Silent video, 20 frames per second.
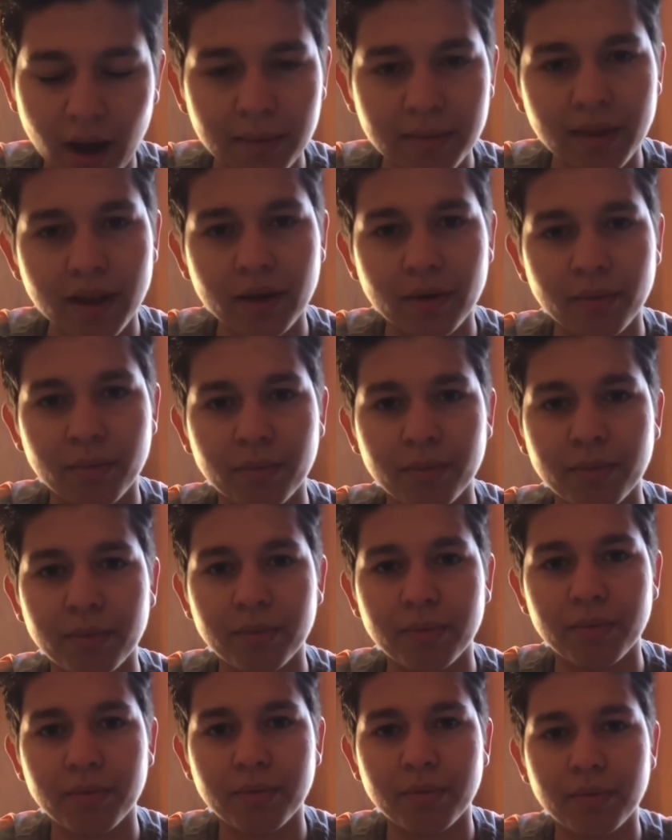I'm like
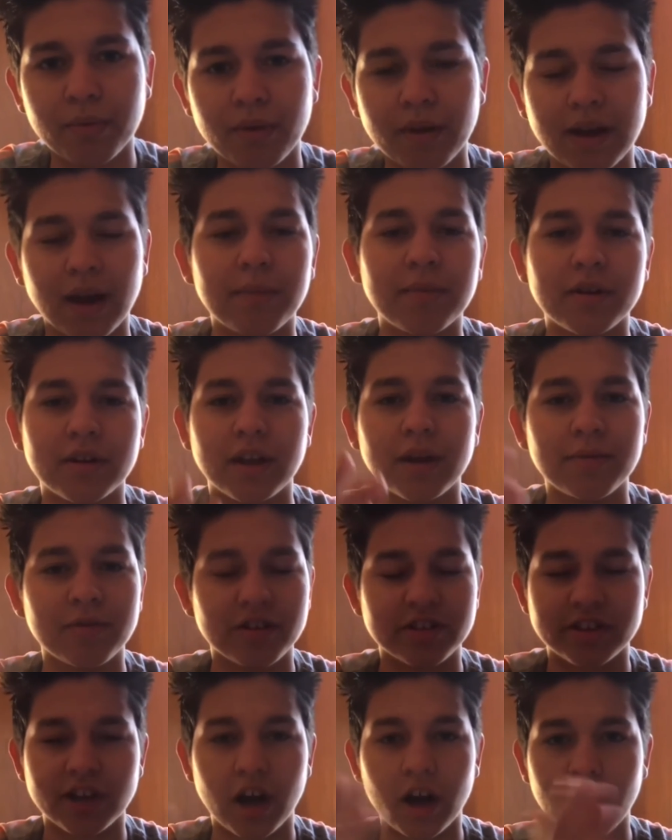like I'm gonna keep
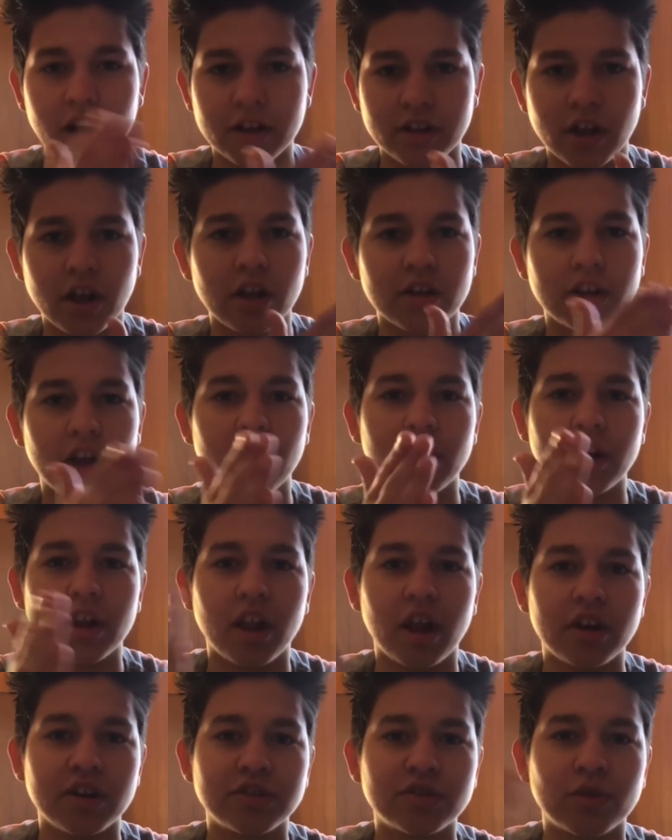just talk, telling a
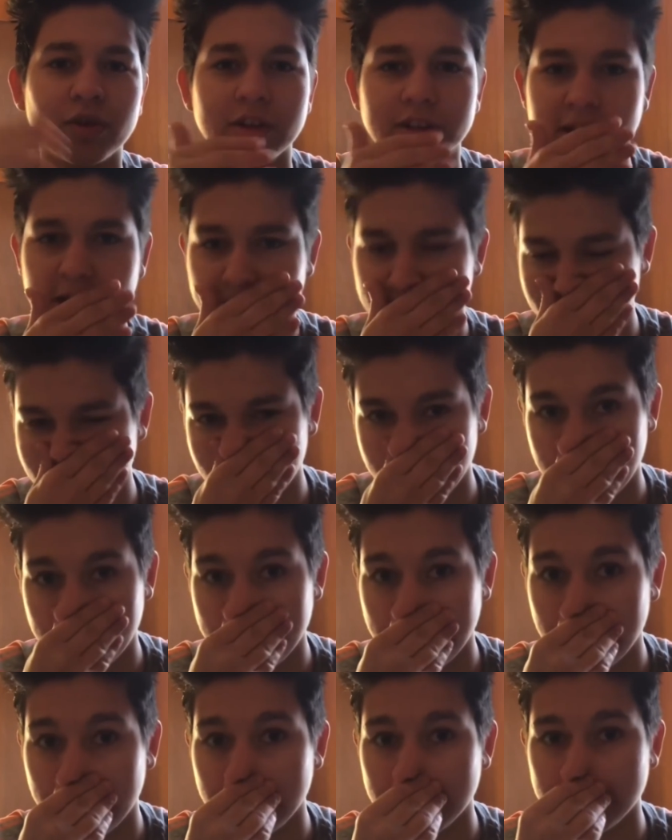lot of stories actually
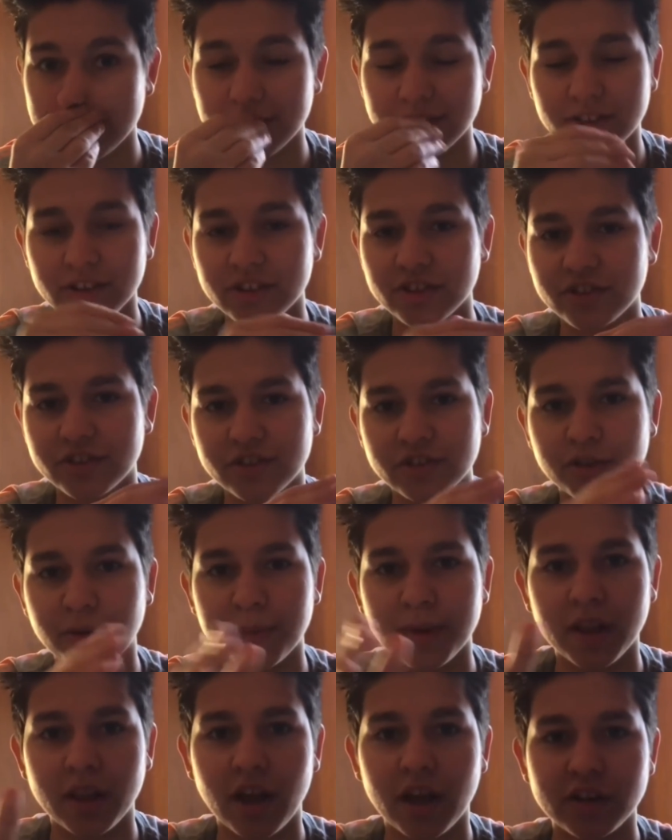right now. So there's gonna
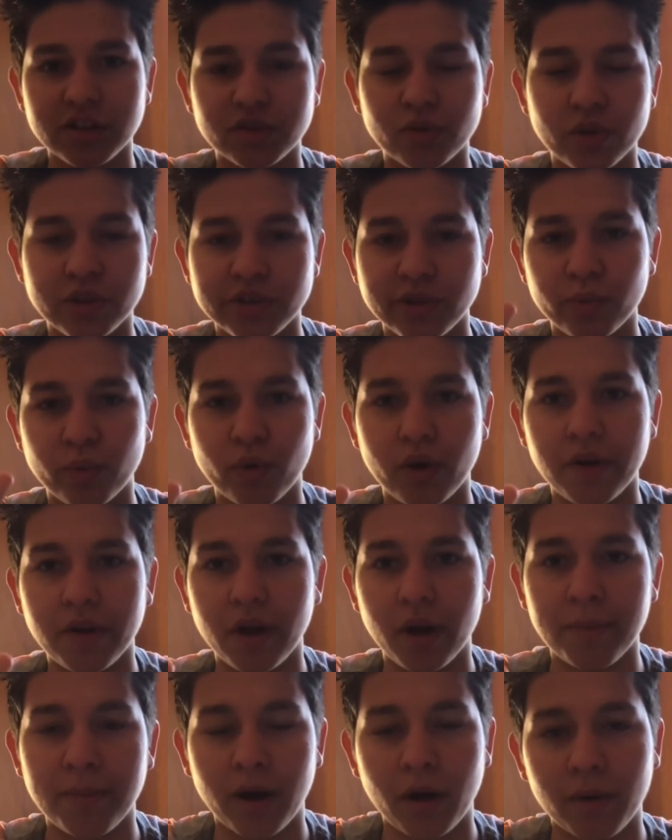be a lot of stories in one
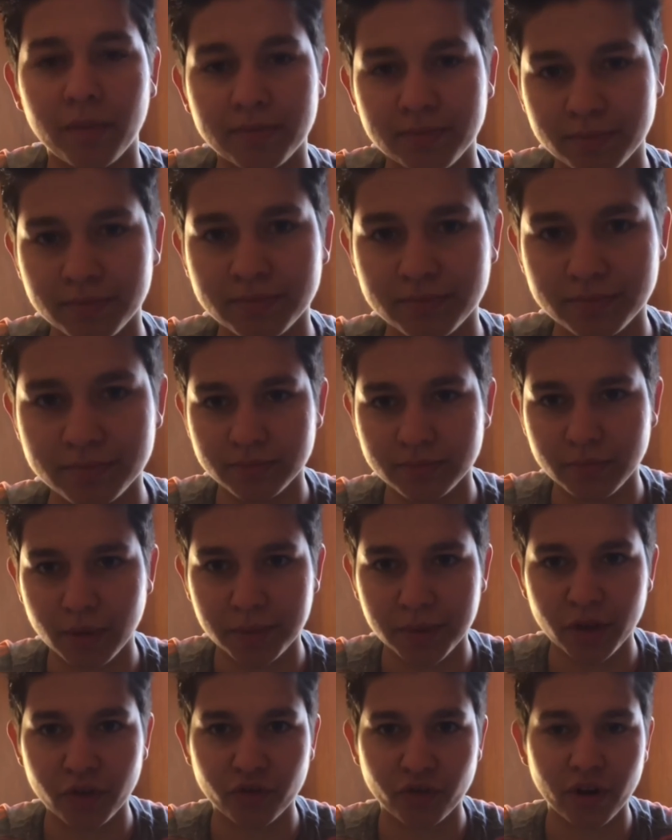about me
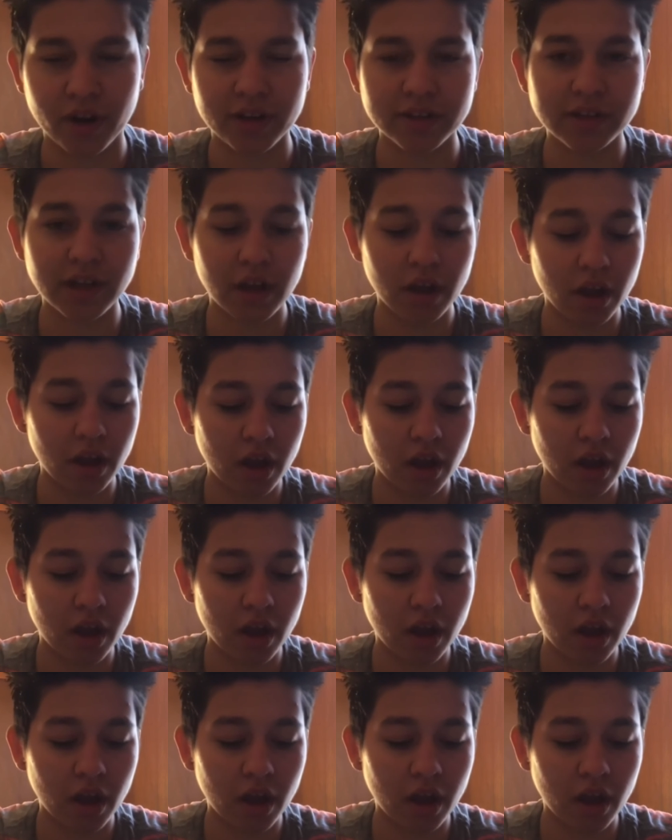being trans.